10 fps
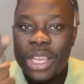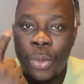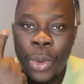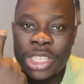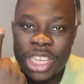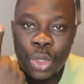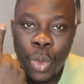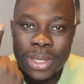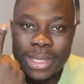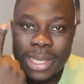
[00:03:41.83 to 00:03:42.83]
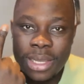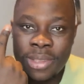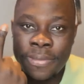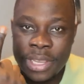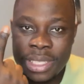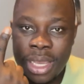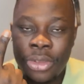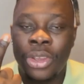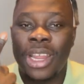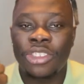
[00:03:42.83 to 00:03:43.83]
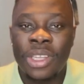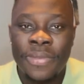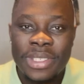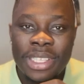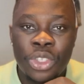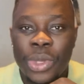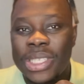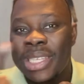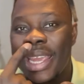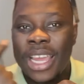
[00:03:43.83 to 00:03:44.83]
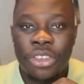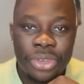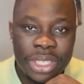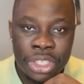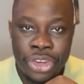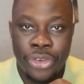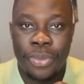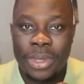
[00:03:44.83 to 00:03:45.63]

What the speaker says: With just one single visa, you can actually visit 29 countries in Europe.